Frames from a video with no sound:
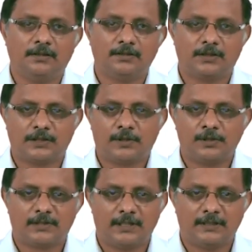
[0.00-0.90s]
So, that is what
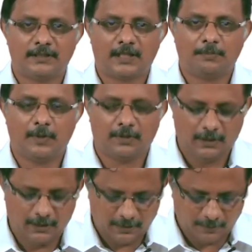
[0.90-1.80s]
you see in this
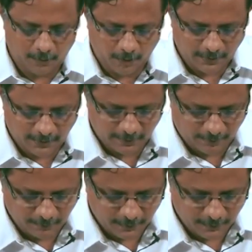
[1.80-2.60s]
upper block diagram.